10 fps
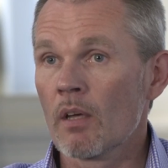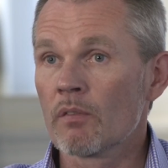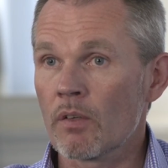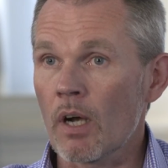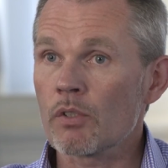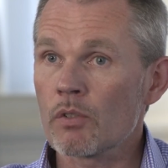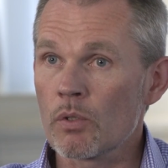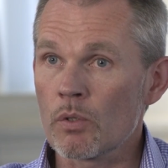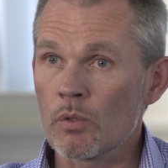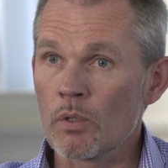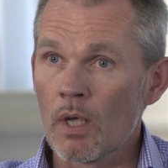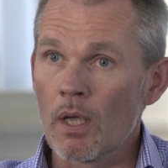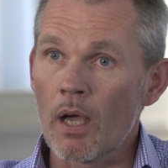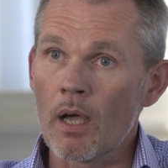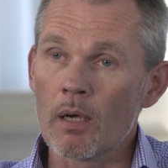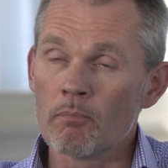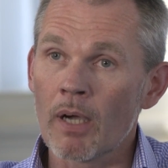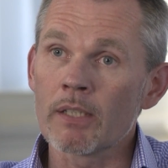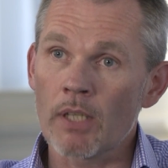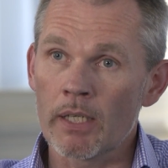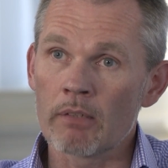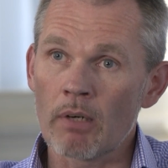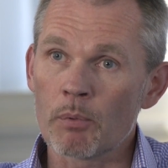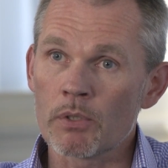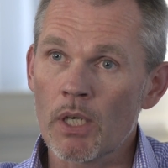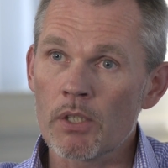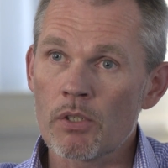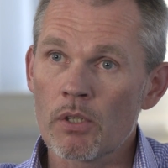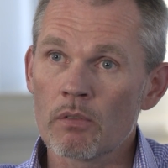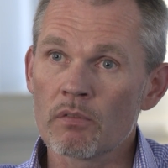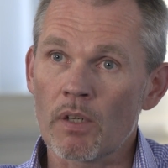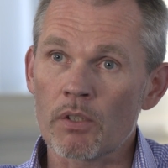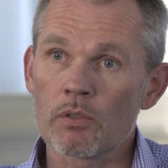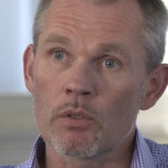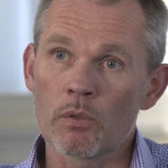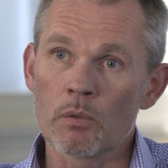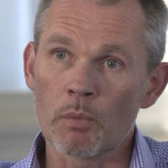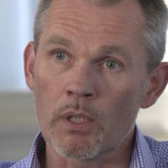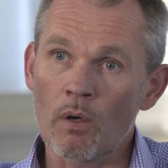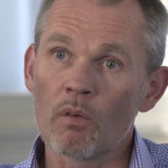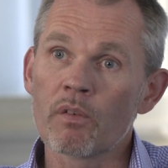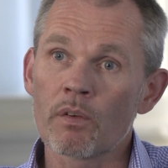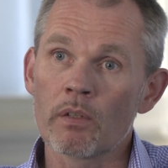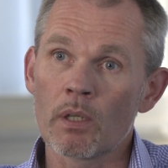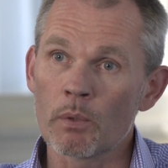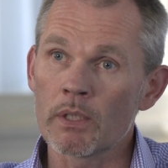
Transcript: For us to maintain our reputation, for us to be confident that we're